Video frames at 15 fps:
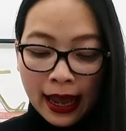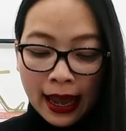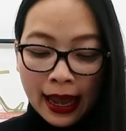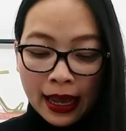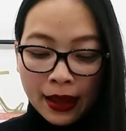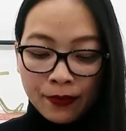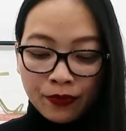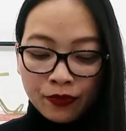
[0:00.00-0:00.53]

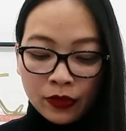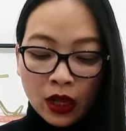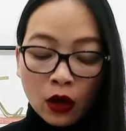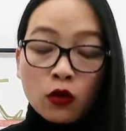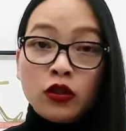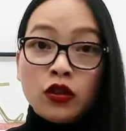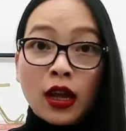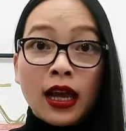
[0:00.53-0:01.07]
And they
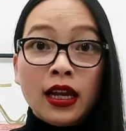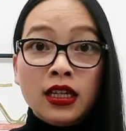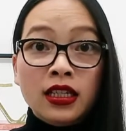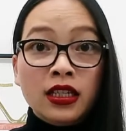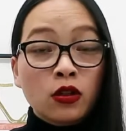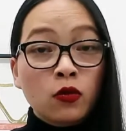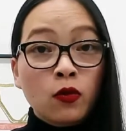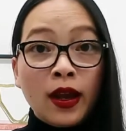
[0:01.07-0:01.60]
also had a
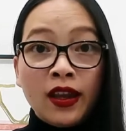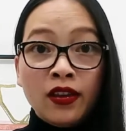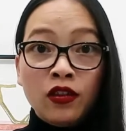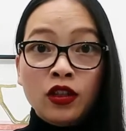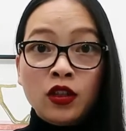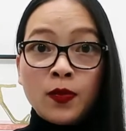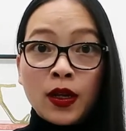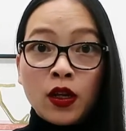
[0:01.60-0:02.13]
deal where
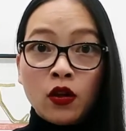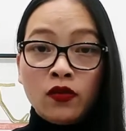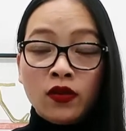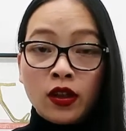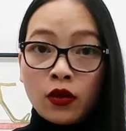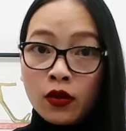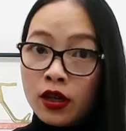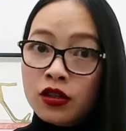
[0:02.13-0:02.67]
you spend over
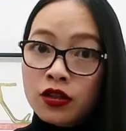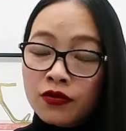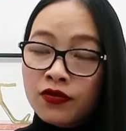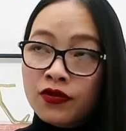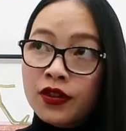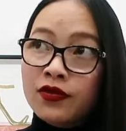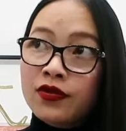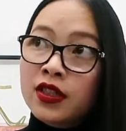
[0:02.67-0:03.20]

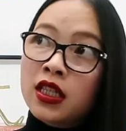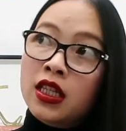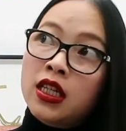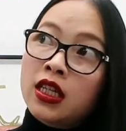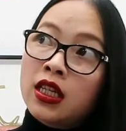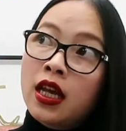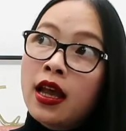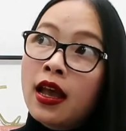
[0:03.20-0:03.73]

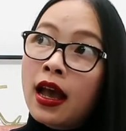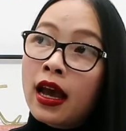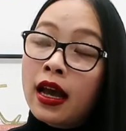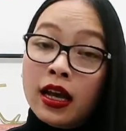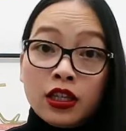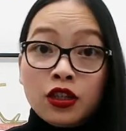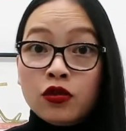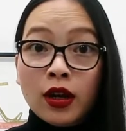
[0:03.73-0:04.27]
350
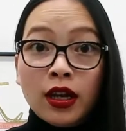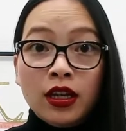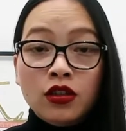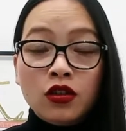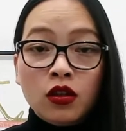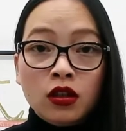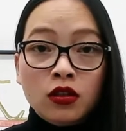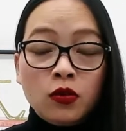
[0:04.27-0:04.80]
Australian
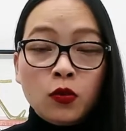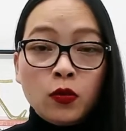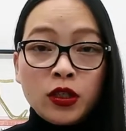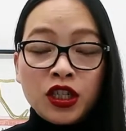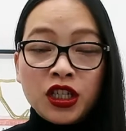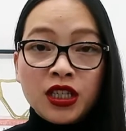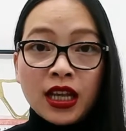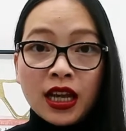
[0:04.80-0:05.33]
dollars,
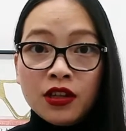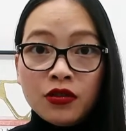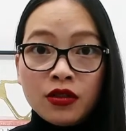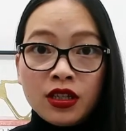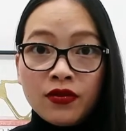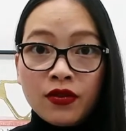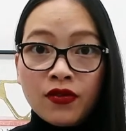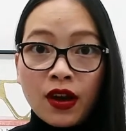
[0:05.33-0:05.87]
which is
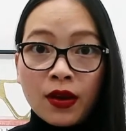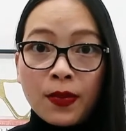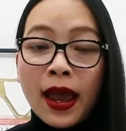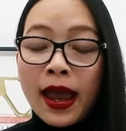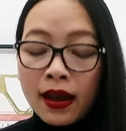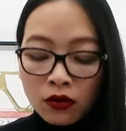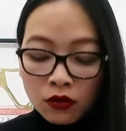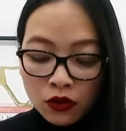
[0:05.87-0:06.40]

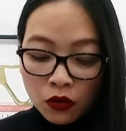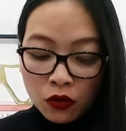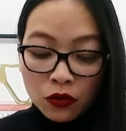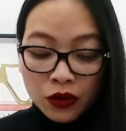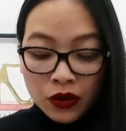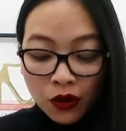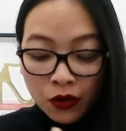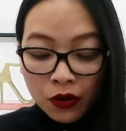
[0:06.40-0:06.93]
£175 or
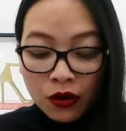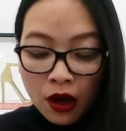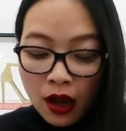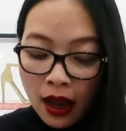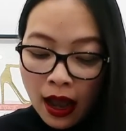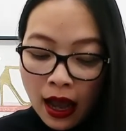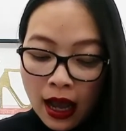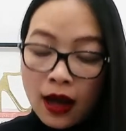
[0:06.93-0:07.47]

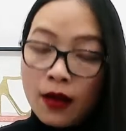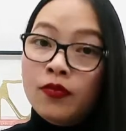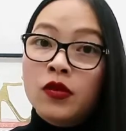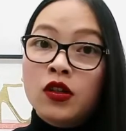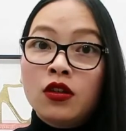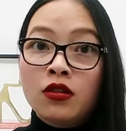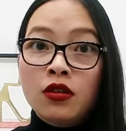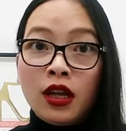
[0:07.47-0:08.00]
so,
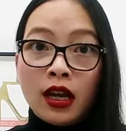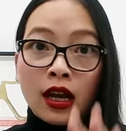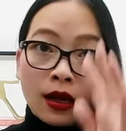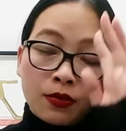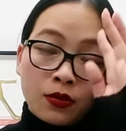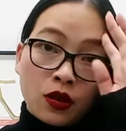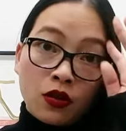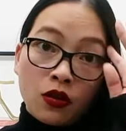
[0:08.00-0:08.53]
you get
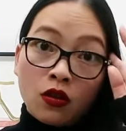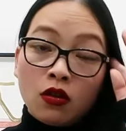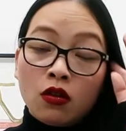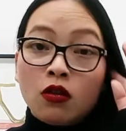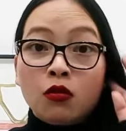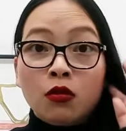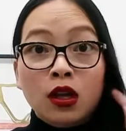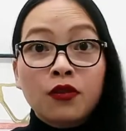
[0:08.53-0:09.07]
up to
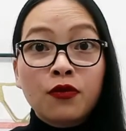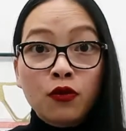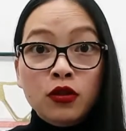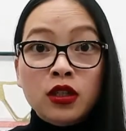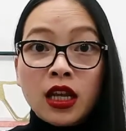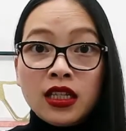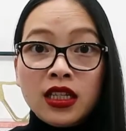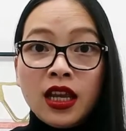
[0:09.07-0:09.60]
3
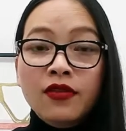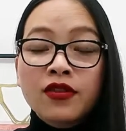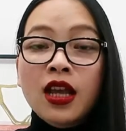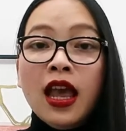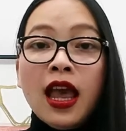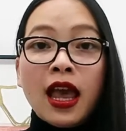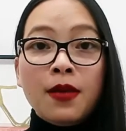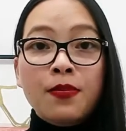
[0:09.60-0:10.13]
full-size gifts.
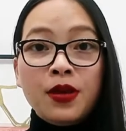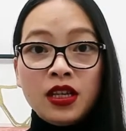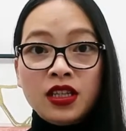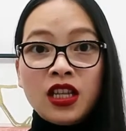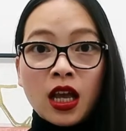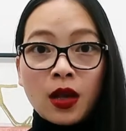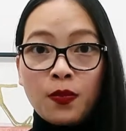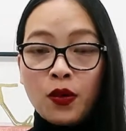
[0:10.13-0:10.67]
And because
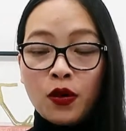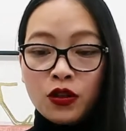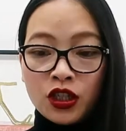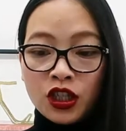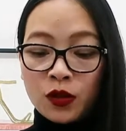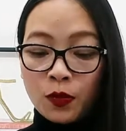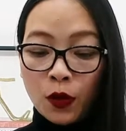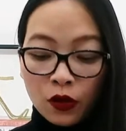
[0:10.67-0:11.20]
I
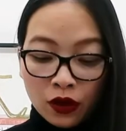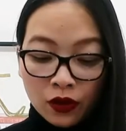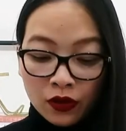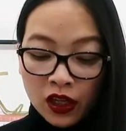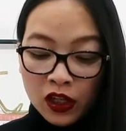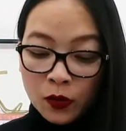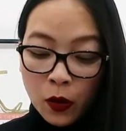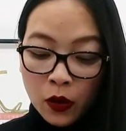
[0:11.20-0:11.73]
purchased both of
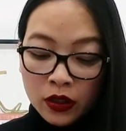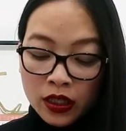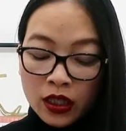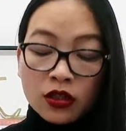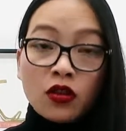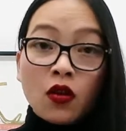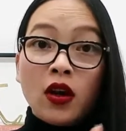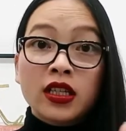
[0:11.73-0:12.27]
these
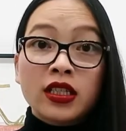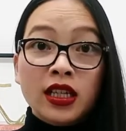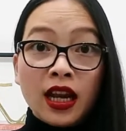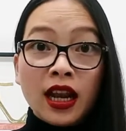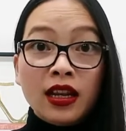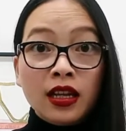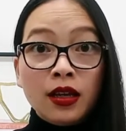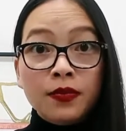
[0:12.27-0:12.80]
boxes, so I did
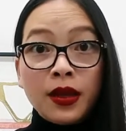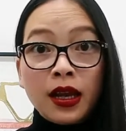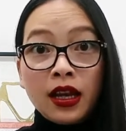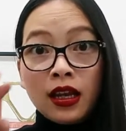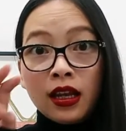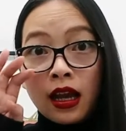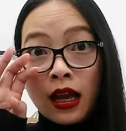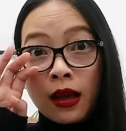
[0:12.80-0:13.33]
end up
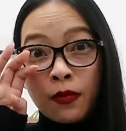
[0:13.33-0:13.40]
getting